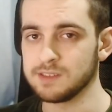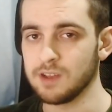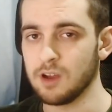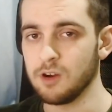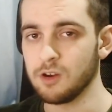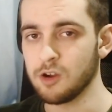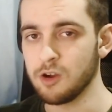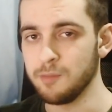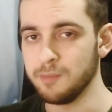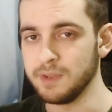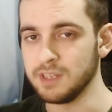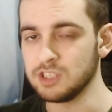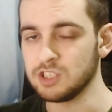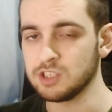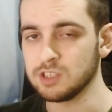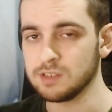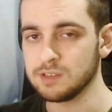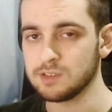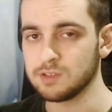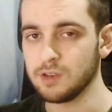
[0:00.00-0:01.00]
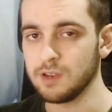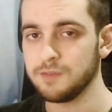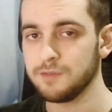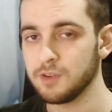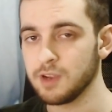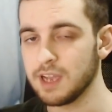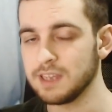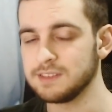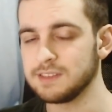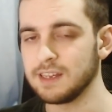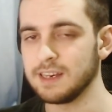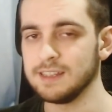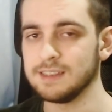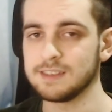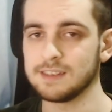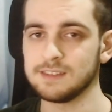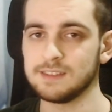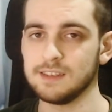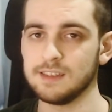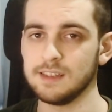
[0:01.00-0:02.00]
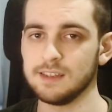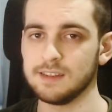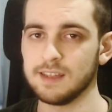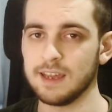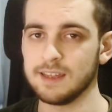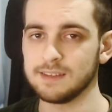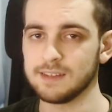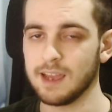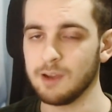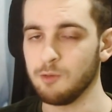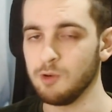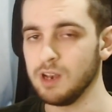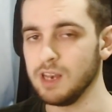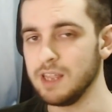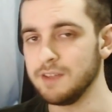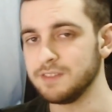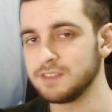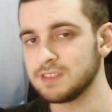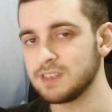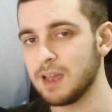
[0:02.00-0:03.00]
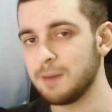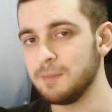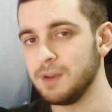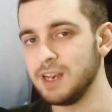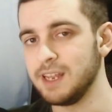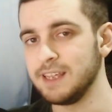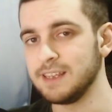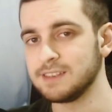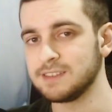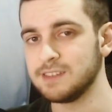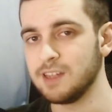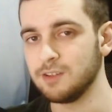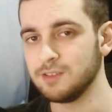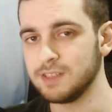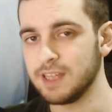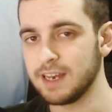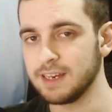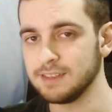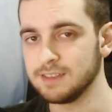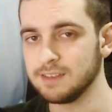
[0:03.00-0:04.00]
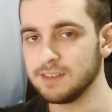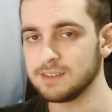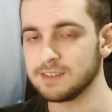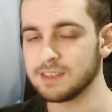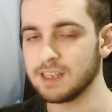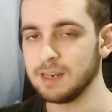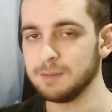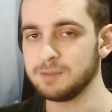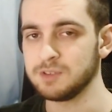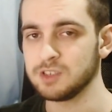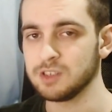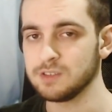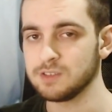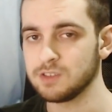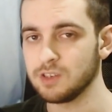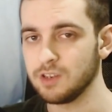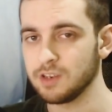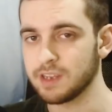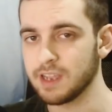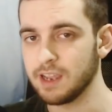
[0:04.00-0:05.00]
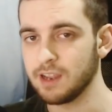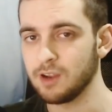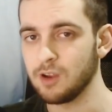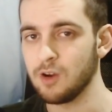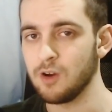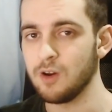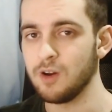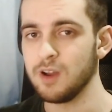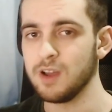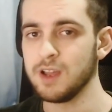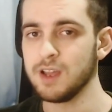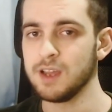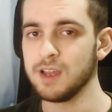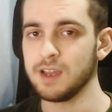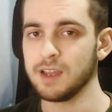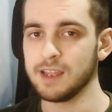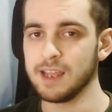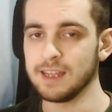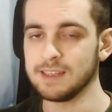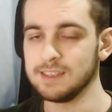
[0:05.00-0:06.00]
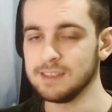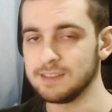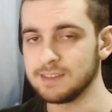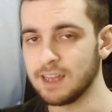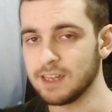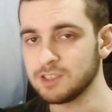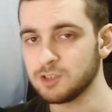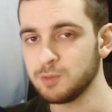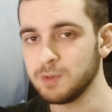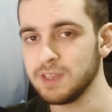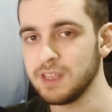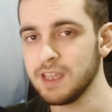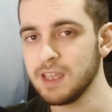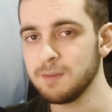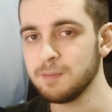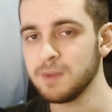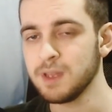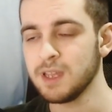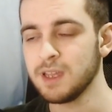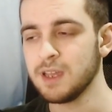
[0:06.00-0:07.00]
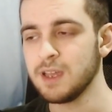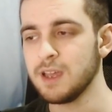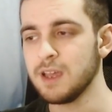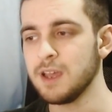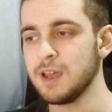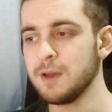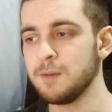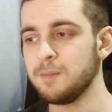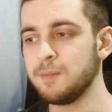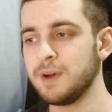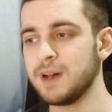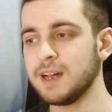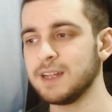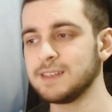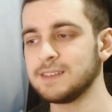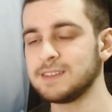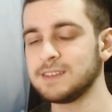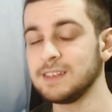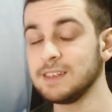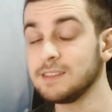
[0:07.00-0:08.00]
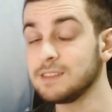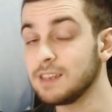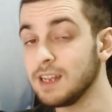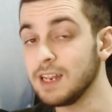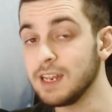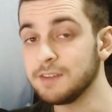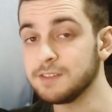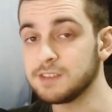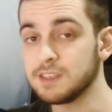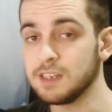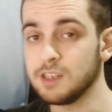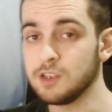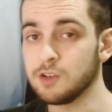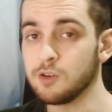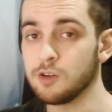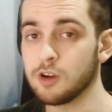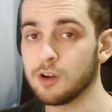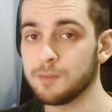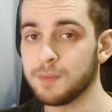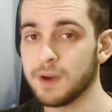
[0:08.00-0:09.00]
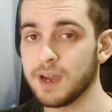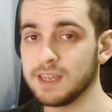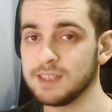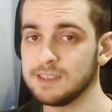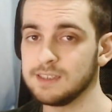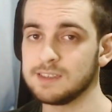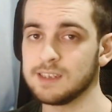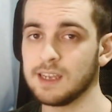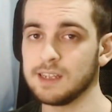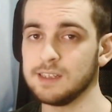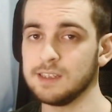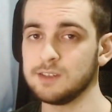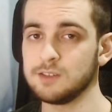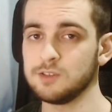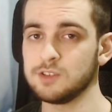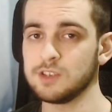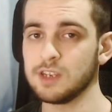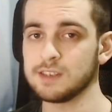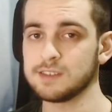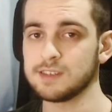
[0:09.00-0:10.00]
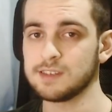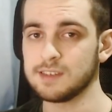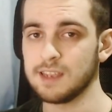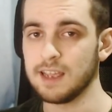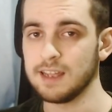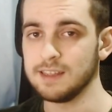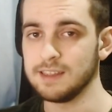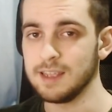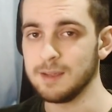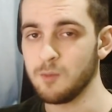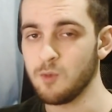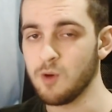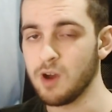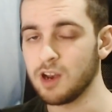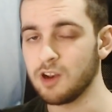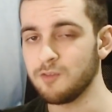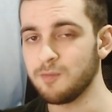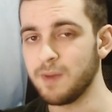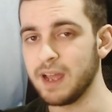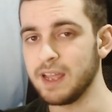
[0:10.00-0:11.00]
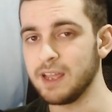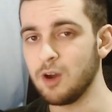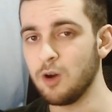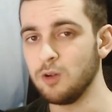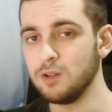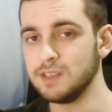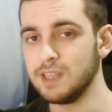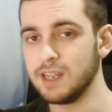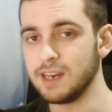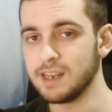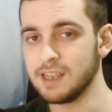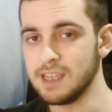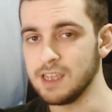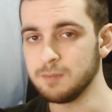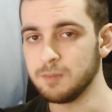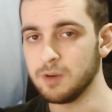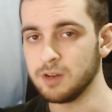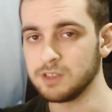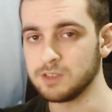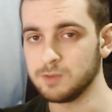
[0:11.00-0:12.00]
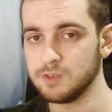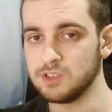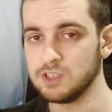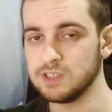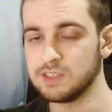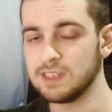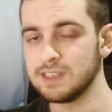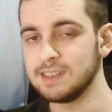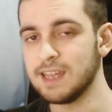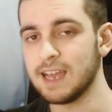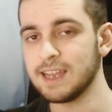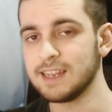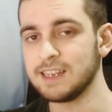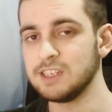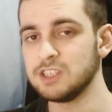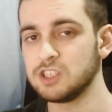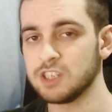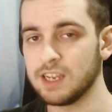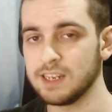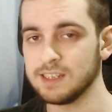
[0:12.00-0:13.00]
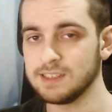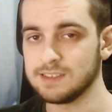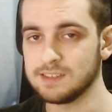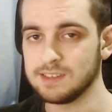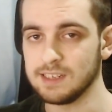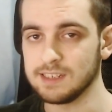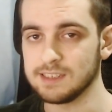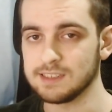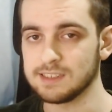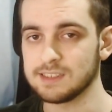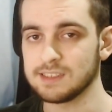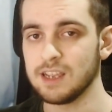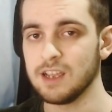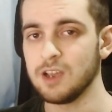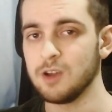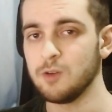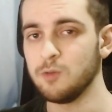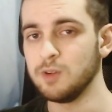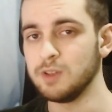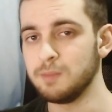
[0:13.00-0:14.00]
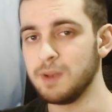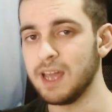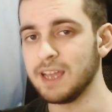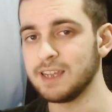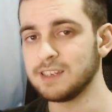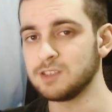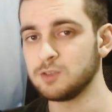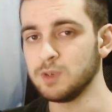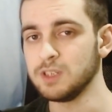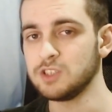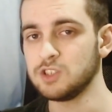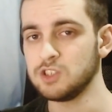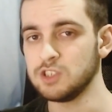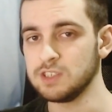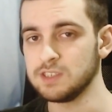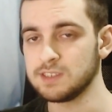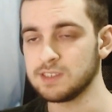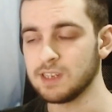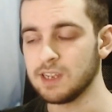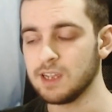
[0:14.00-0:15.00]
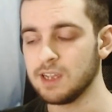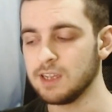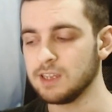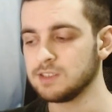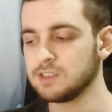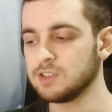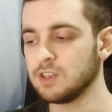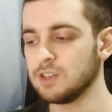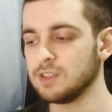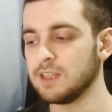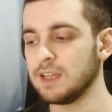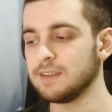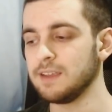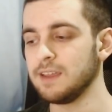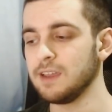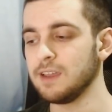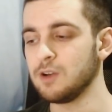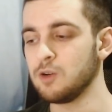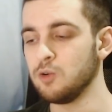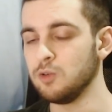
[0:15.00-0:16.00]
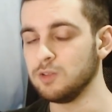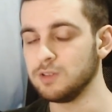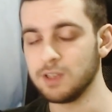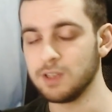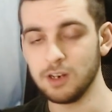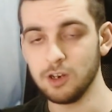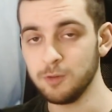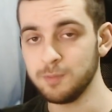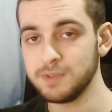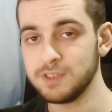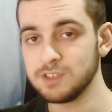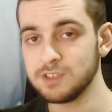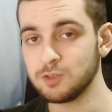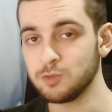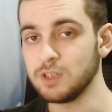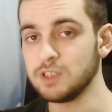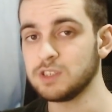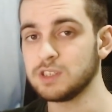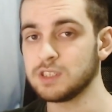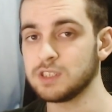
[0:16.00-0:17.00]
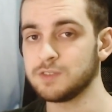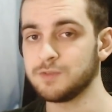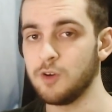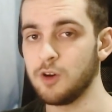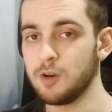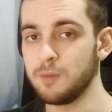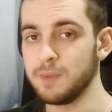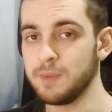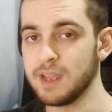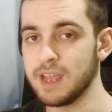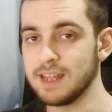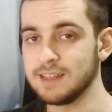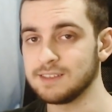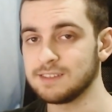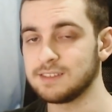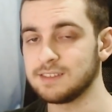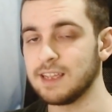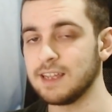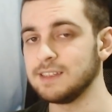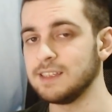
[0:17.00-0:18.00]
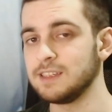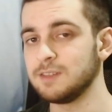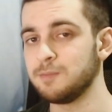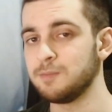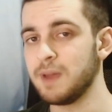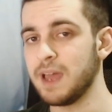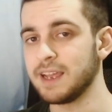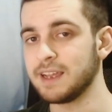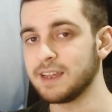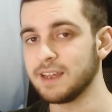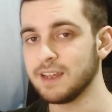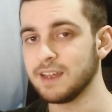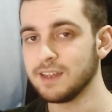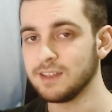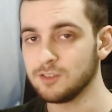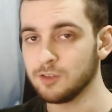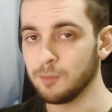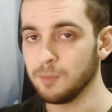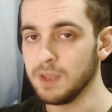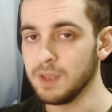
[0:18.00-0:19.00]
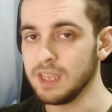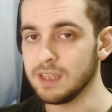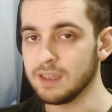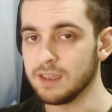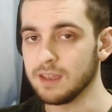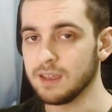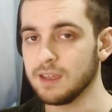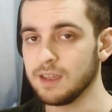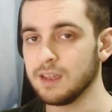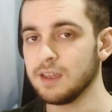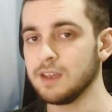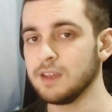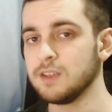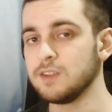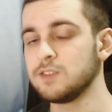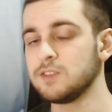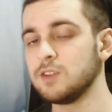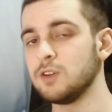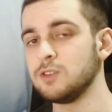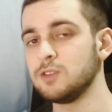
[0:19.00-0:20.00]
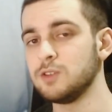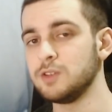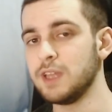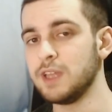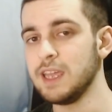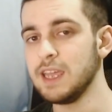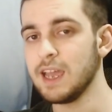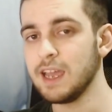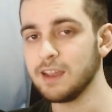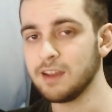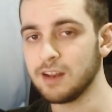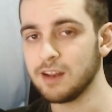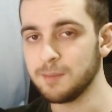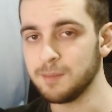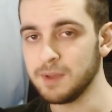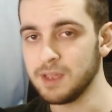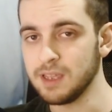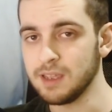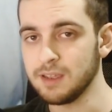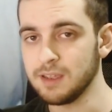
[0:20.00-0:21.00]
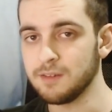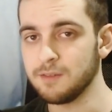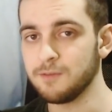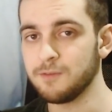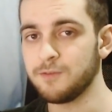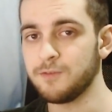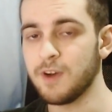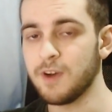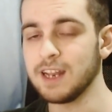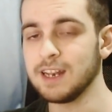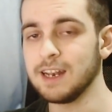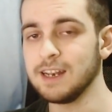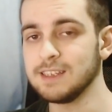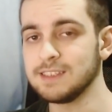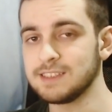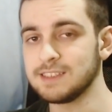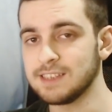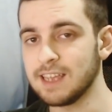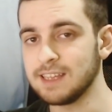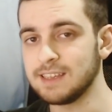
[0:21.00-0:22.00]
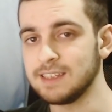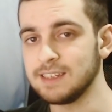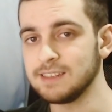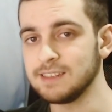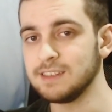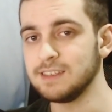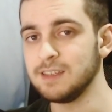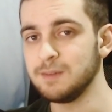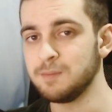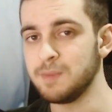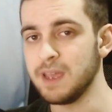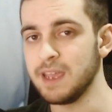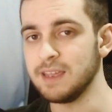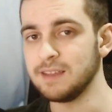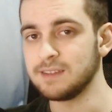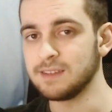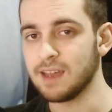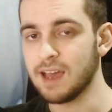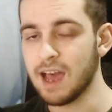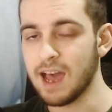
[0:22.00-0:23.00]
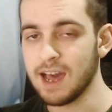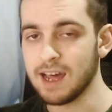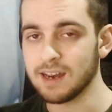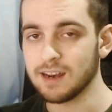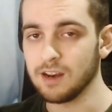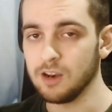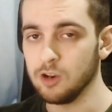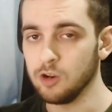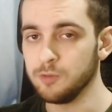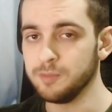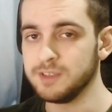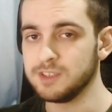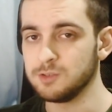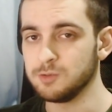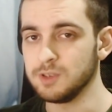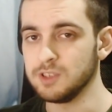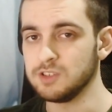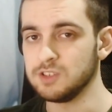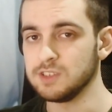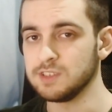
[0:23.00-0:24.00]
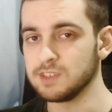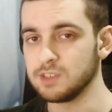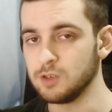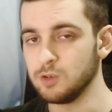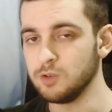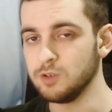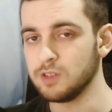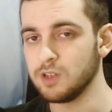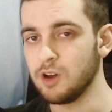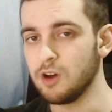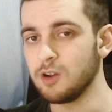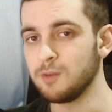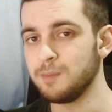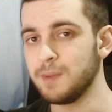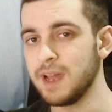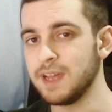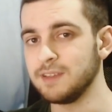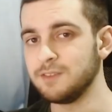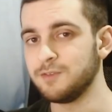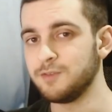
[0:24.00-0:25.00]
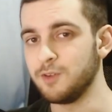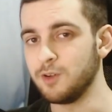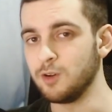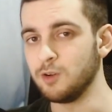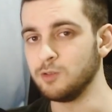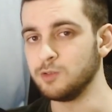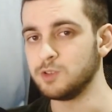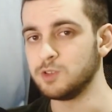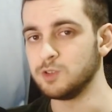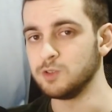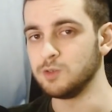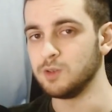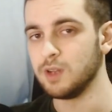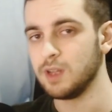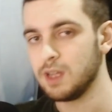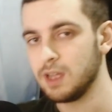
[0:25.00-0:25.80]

on commission, so if you guys are interested in that, I will leave some links down there in the description so you can go get in touch with him. But since he lives in Europe, I decided to just send him one of my older keyboards, which is a Ducky Shine six with black switches, so that he could loop the switches for me and send it back to me. So today I'm gonna be finally setting the debate: are looped switches good or bad for osu?